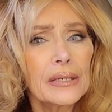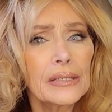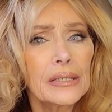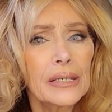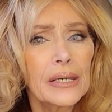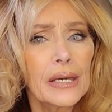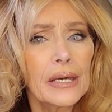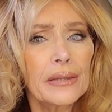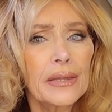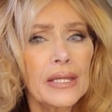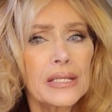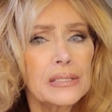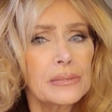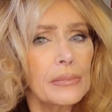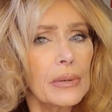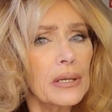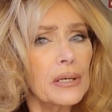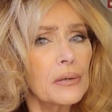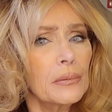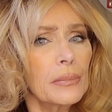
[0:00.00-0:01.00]
Yeah, that's
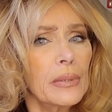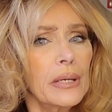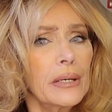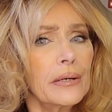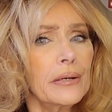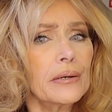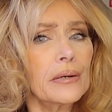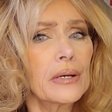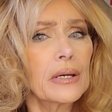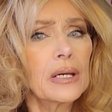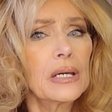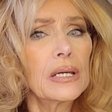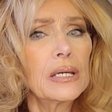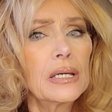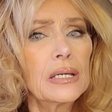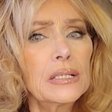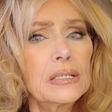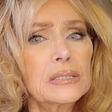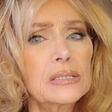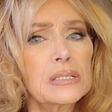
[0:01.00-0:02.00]
my own hair.
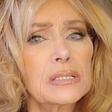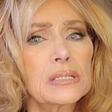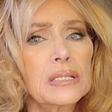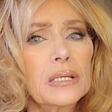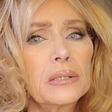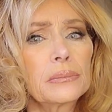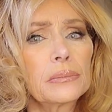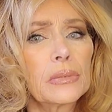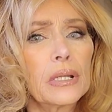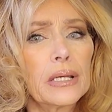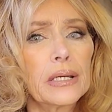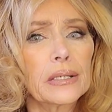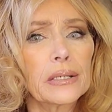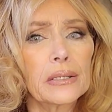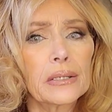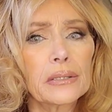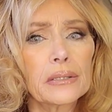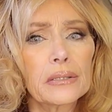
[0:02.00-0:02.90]
It's the same length.